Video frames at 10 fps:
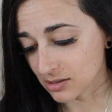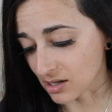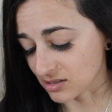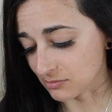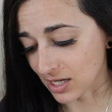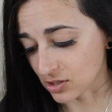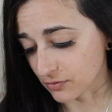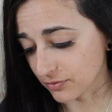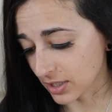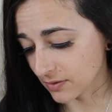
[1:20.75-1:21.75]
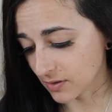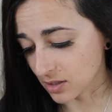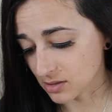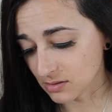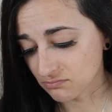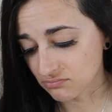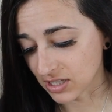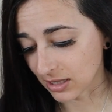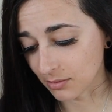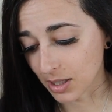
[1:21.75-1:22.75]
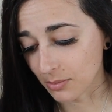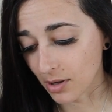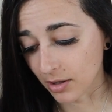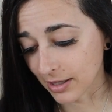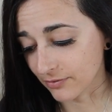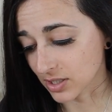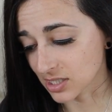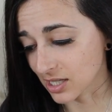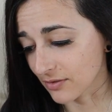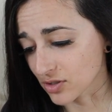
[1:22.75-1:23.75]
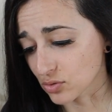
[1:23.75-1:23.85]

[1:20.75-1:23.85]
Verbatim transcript: It's got some natural flavors, xanthan gum, all that fun stuff.